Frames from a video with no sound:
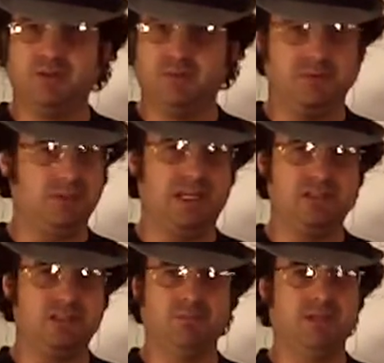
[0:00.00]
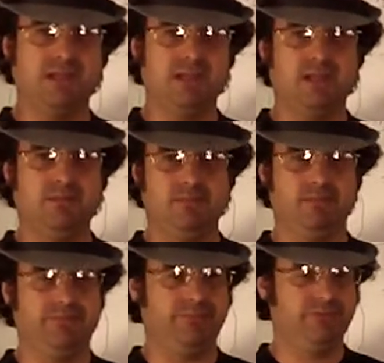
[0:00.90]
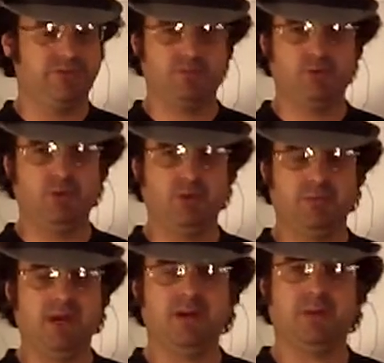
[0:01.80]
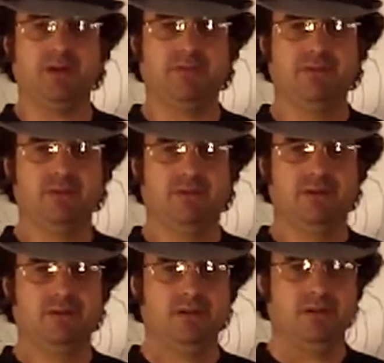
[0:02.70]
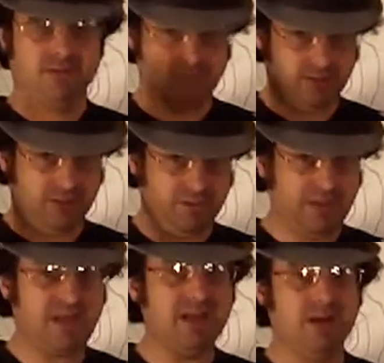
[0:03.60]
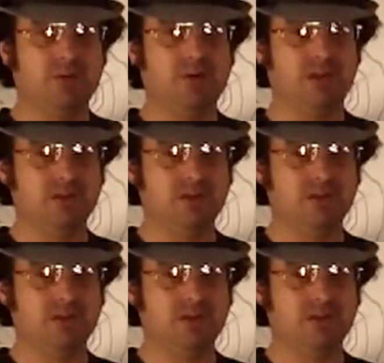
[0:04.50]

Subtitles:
we would light you up like a damn spoon in a microwave. So you may not want